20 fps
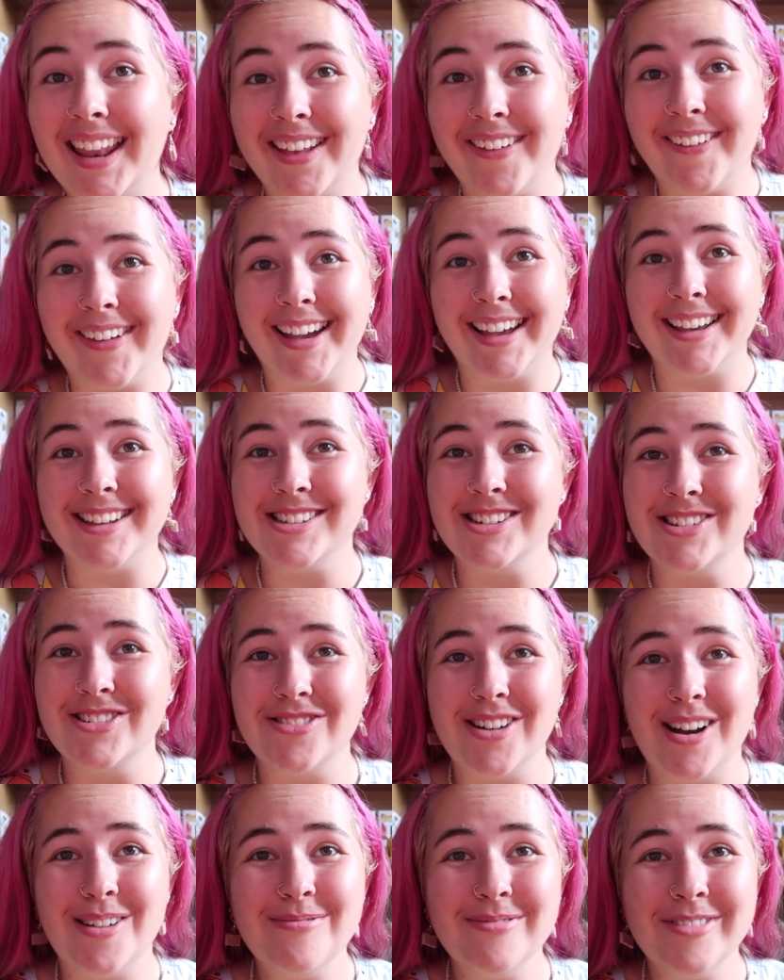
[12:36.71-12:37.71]
Anyway,
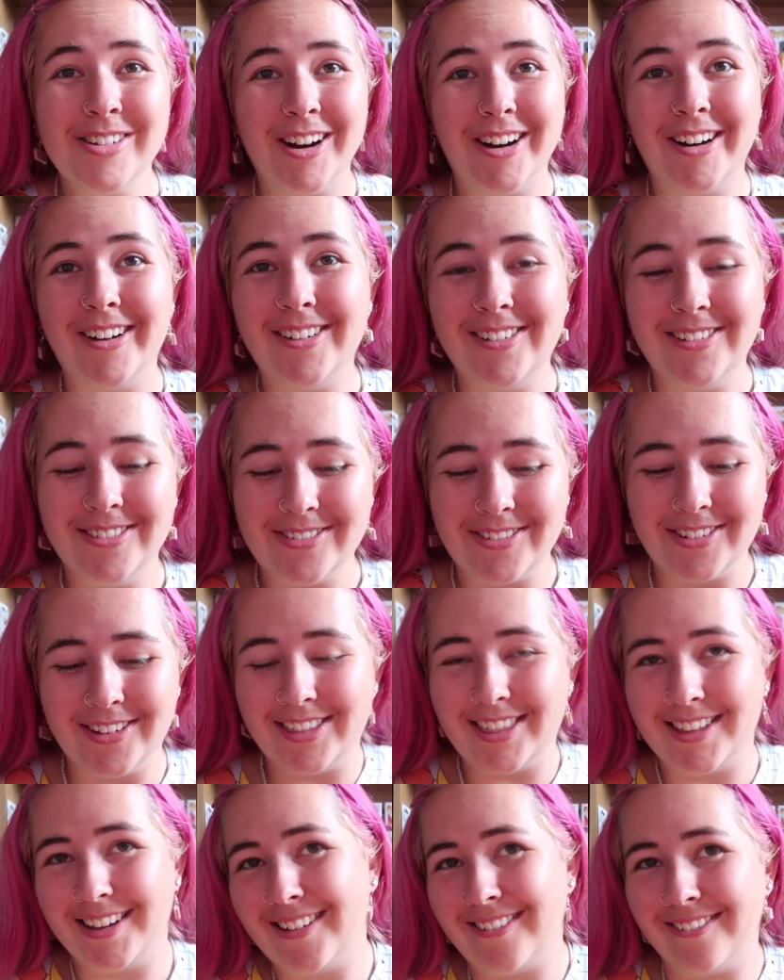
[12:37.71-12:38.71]
drum roll for
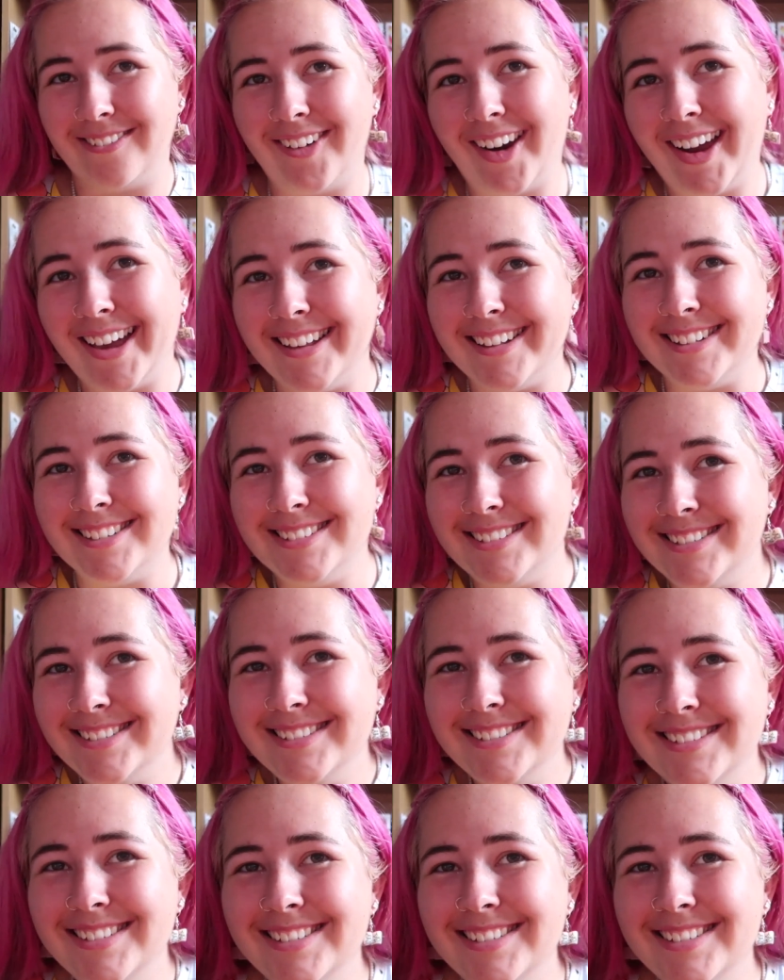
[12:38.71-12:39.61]
the Grail.